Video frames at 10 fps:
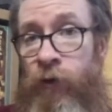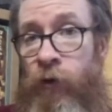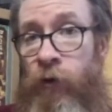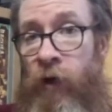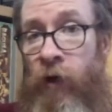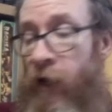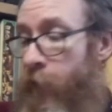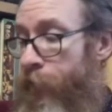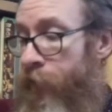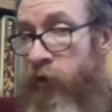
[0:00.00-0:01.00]
for
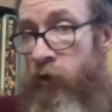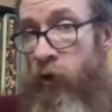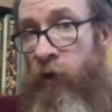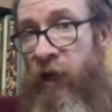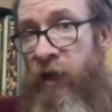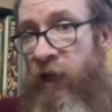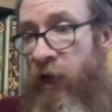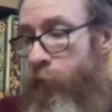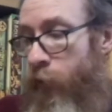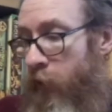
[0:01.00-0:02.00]
scoring end
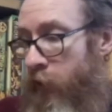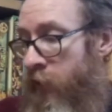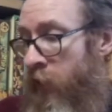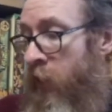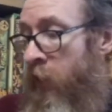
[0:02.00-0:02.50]
game points.